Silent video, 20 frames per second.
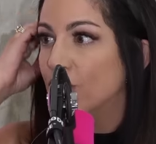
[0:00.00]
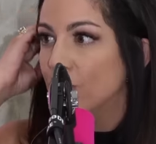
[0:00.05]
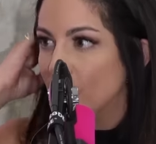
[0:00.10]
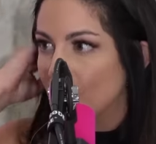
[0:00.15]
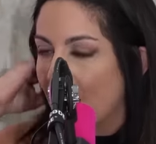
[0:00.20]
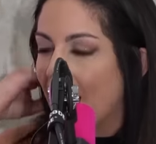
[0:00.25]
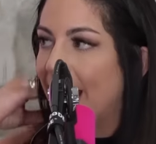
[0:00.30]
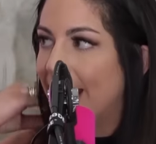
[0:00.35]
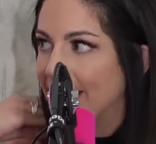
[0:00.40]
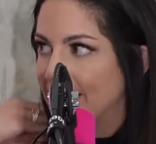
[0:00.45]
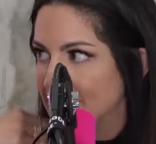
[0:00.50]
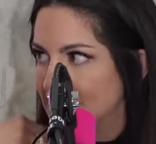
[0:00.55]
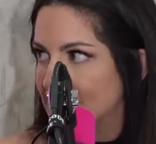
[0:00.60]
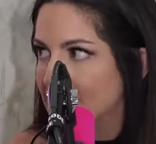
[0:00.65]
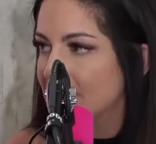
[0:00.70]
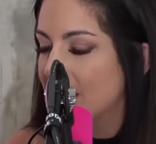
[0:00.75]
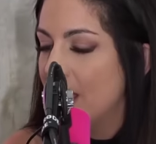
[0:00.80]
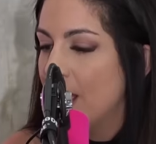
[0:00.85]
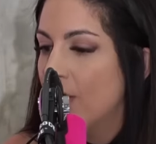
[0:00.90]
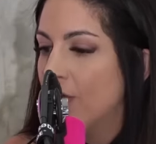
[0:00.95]
you
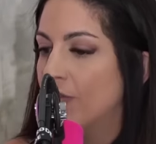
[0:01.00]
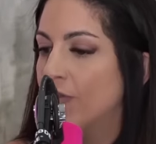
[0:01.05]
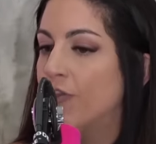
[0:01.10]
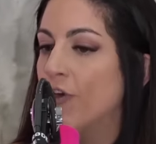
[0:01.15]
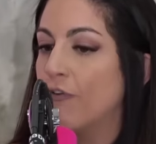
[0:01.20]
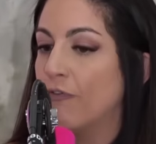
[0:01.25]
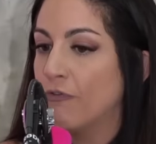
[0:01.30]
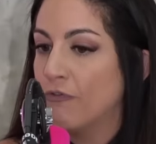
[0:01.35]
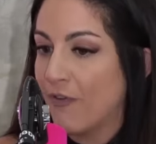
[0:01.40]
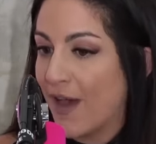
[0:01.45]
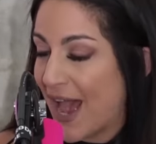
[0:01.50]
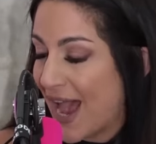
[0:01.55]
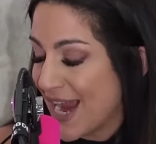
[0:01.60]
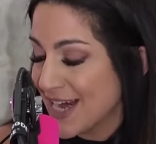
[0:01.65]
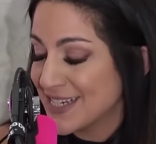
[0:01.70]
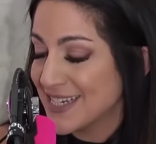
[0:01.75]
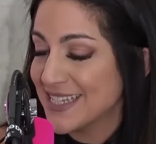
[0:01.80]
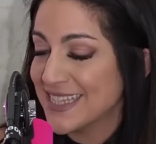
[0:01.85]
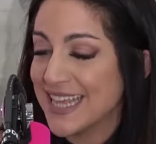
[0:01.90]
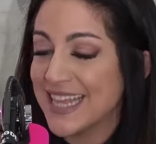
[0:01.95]
guys, the
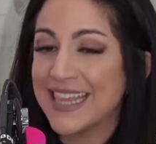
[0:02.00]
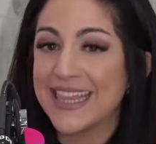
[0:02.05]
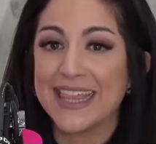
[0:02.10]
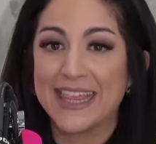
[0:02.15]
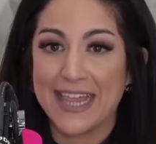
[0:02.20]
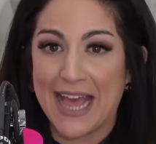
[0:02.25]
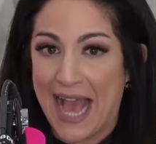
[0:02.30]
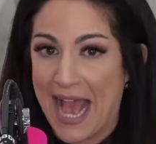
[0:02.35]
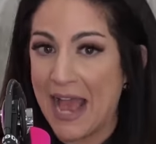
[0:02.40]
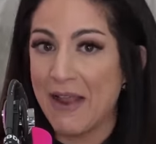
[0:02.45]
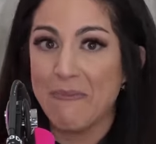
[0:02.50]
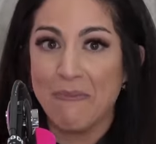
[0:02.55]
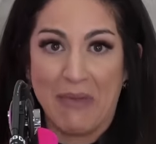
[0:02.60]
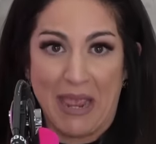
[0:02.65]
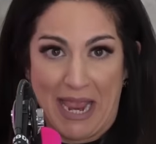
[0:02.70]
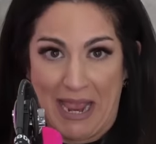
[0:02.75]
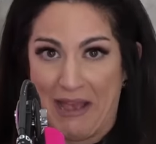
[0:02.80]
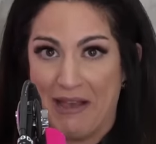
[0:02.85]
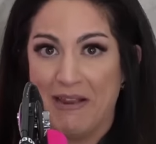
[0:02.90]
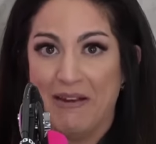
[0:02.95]
fact that that
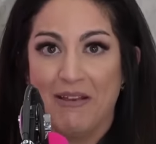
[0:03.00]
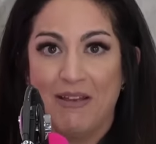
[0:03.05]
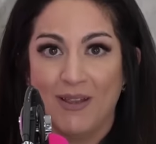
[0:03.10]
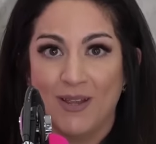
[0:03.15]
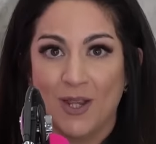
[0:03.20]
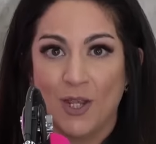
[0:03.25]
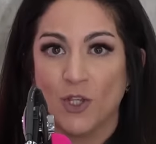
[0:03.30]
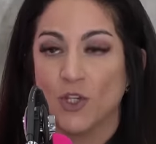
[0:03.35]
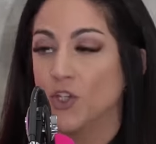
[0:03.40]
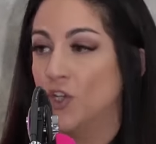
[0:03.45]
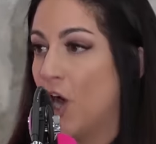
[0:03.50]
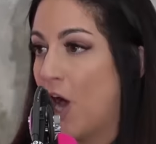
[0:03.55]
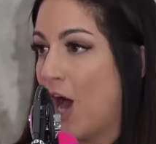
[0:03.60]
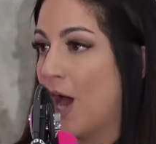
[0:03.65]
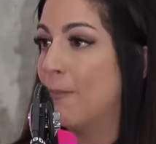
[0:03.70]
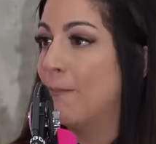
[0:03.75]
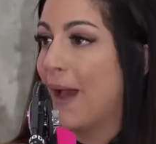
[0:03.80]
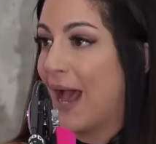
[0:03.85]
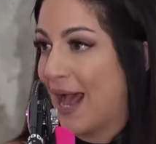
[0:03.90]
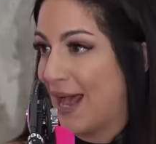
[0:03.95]
man
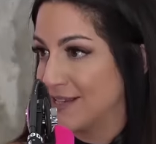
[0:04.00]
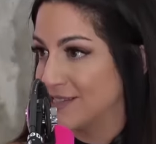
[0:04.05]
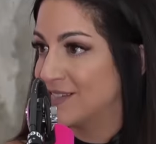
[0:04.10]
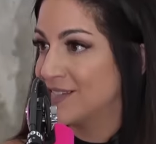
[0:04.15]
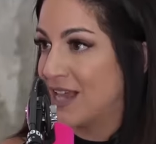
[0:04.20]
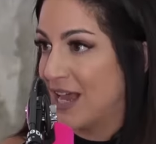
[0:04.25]
got past